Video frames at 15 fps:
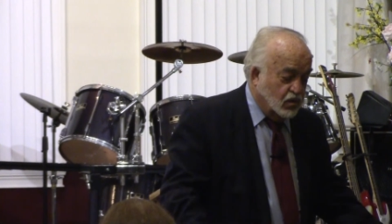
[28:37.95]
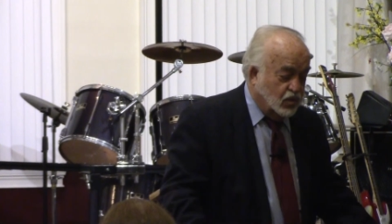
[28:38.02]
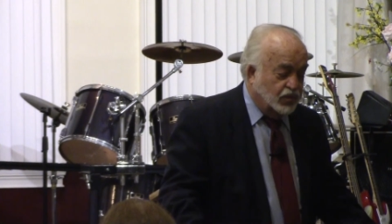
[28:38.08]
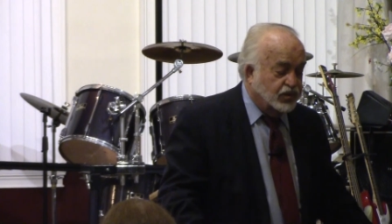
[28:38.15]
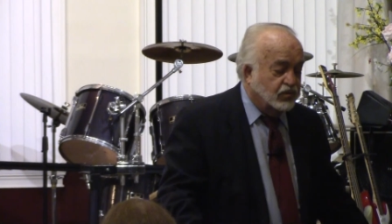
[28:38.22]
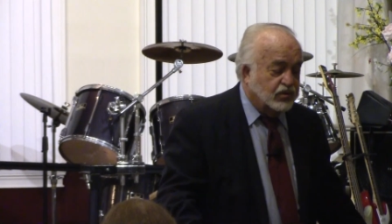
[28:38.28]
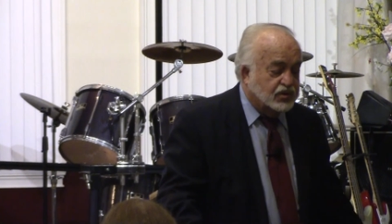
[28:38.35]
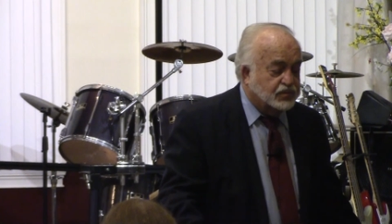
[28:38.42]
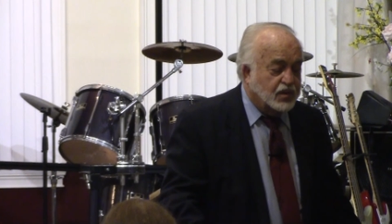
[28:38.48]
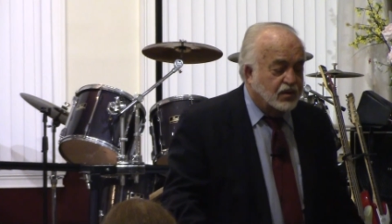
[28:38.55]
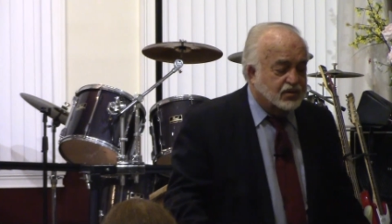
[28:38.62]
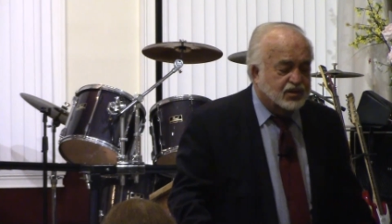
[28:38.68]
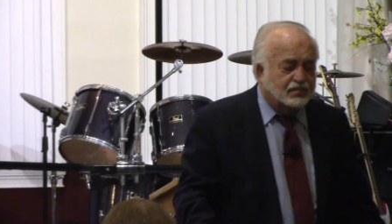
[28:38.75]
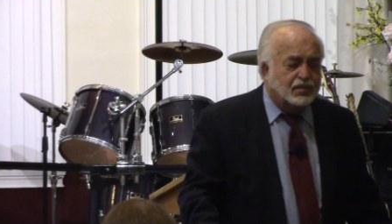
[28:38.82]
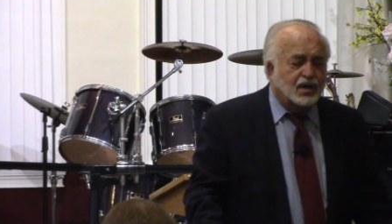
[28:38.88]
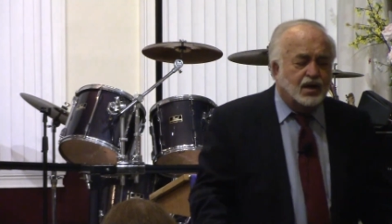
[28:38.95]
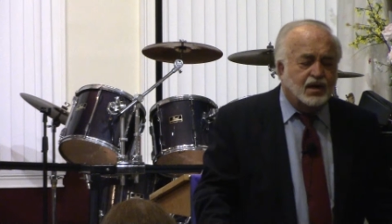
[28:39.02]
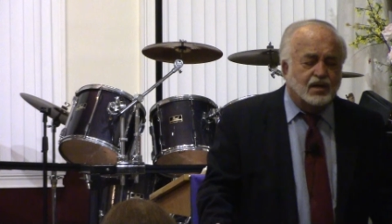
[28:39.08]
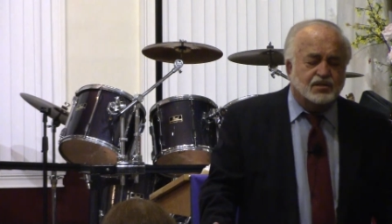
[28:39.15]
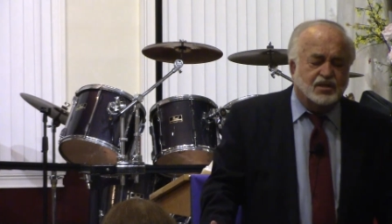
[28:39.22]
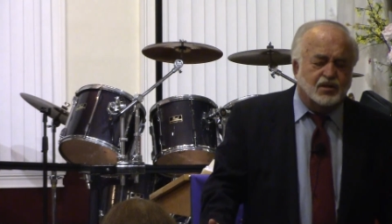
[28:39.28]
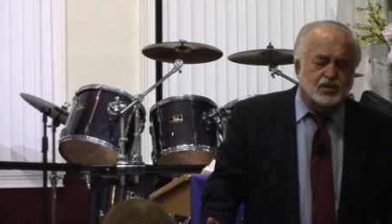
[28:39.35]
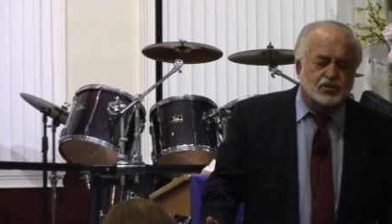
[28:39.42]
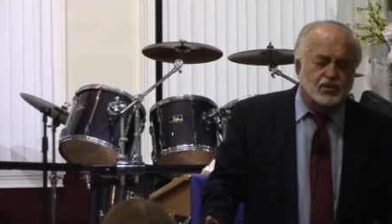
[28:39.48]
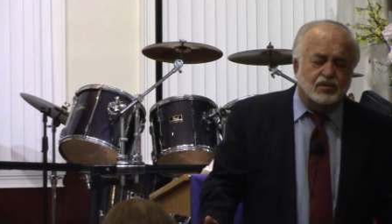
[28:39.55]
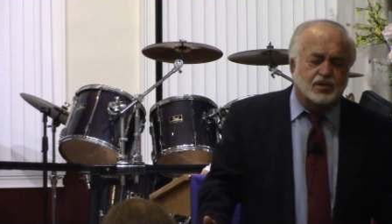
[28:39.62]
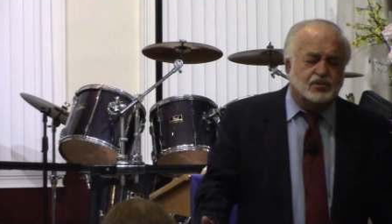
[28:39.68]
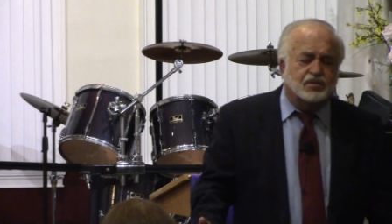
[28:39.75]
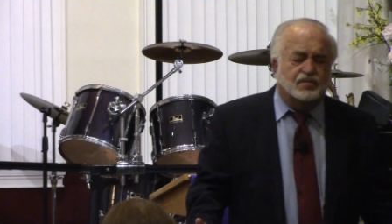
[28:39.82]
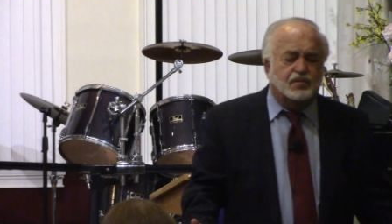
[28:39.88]
with the responsibilities and the
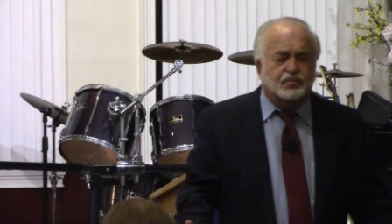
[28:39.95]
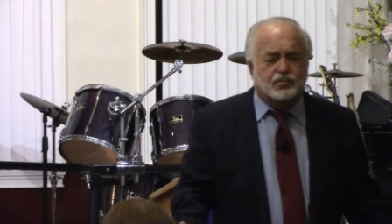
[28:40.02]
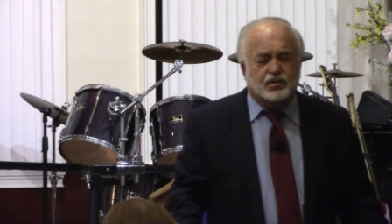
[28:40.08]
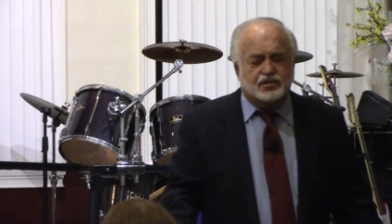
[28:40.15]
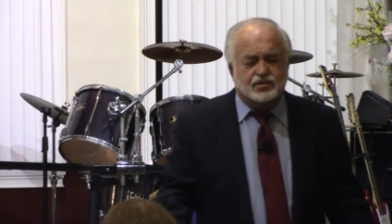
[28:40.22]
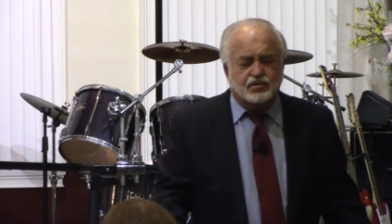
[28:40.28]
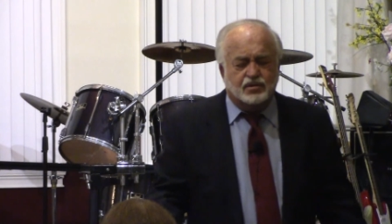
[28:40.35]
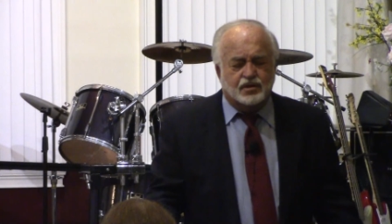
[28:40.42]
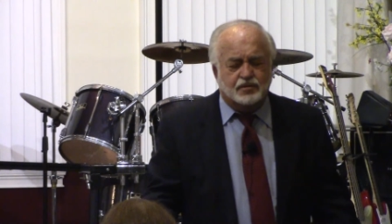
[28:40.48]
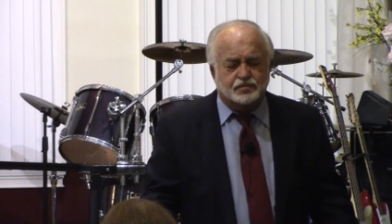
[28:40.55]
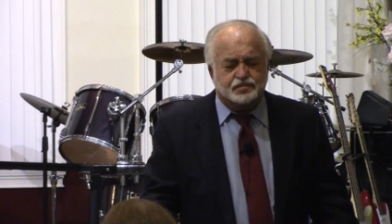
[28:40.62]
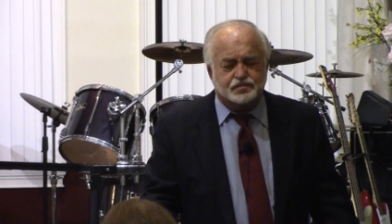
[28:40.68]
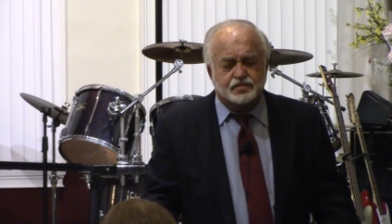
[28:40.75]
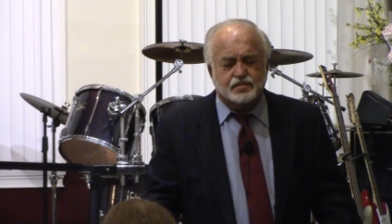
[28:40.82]
duties of the priesthood.